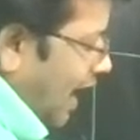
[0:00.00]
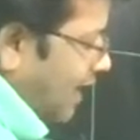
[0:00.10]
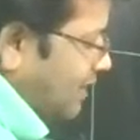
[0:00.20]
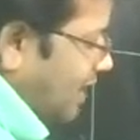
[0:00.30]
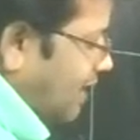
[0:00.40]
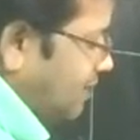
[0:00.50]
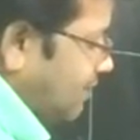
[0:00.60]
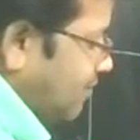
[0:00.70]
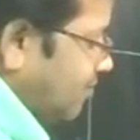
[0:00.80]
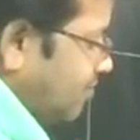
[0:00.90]
and
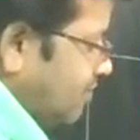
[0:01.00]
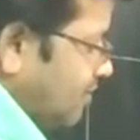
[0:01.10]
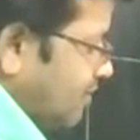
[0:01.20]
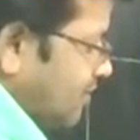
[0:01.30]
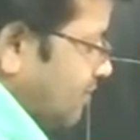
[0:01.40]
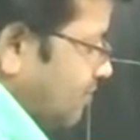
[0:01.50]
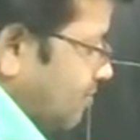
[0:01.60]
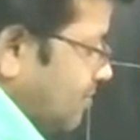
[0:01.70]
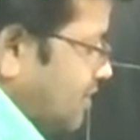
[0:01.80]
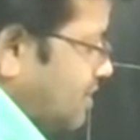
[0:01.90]
then
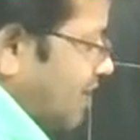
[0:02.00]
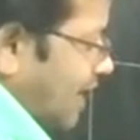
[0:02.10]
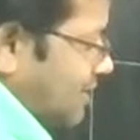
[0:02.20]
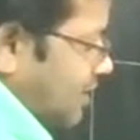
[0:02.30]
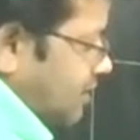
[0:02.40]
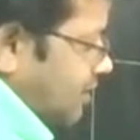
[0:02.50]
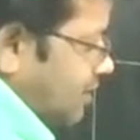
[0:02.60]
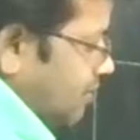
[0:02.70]
stretch it